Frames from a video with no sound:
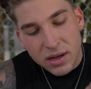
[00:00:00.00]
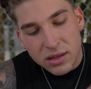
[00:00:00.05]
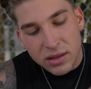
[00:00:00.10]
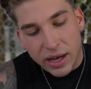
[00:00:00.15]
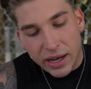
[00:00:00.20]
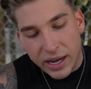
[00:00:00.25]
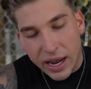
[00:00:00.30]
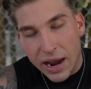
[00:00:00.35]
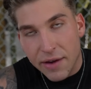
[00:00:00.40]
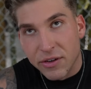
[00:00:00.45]

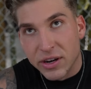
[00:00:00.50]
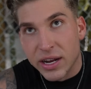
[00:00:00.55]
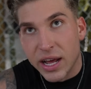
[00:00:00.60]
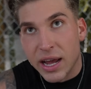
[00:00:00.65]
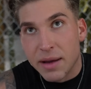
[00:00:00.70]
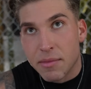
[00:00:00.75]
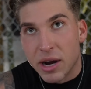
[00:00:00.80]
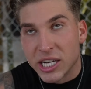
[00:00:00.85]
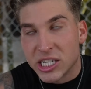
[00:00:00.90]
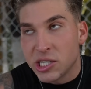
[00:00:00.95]
like every
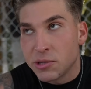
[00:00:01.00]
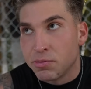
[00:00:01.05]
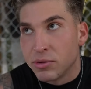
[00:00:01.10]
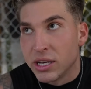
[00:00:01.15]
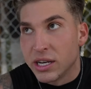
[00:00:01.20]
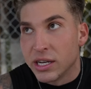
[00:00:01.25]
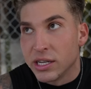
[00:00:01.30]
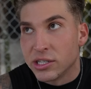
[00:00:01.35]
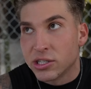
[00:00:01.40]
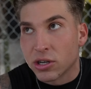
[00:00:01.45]
day my
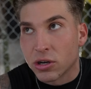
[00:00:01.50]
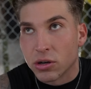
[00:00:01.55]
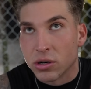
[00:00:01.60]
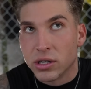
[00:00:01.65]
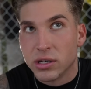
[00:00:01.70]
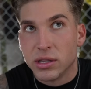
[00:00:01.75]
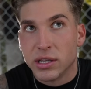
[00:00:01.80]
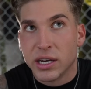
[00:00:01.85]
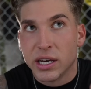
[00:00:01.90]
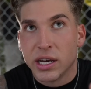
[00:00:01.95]
split is
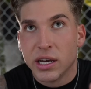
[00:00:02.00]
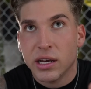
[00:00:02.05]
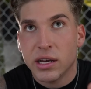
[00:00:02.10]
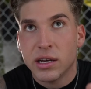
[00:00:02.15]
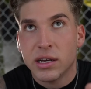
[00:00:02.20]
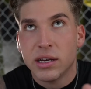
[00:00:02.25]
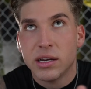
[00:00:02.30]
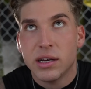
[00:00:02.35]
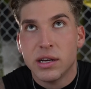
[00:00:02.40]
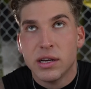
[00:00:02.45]
currently
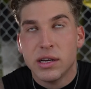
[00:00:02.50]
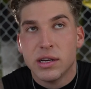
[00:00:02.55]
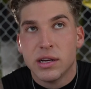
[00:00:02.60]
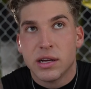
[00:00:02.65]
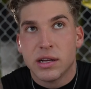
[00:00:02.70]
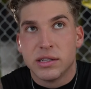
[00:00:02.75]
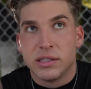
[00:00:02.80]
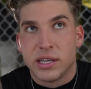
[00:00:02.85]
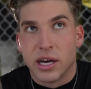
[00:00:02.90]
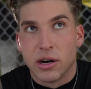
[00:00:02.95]

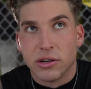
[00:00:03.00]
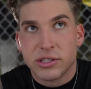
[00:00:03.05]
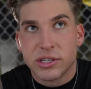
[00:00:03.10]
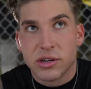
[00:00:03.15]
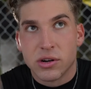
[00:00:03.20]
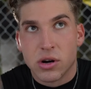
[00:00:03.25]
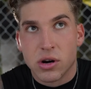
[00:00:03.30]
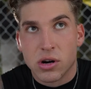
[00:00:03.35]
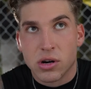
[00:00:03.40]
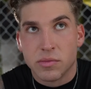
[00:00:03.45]
delts
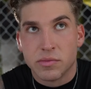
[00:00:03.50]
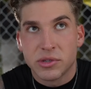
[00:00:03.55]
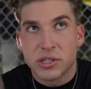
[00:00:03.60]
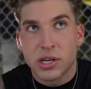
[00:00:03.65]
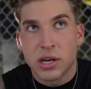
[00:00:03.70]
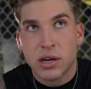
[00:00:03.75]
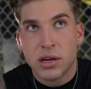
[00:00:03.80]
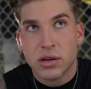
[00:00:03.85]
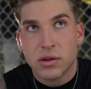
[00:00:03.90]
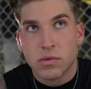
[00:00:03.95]
and
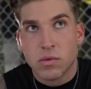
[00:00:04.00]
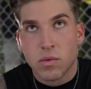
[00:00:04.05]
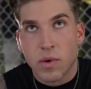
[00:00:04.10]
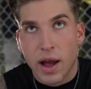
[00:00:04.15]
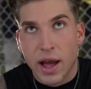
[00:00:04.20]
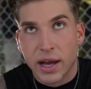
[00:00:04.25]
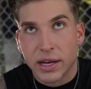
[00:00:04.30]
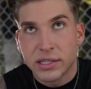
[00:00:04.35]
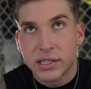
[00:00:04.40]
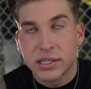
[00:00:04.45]
arms,
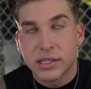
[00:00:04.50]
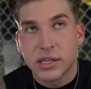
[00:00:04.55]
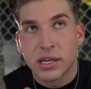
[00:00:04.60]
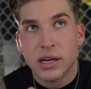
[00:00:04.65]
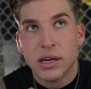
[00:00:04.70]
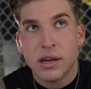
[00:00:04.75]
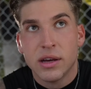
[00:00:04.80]
rest,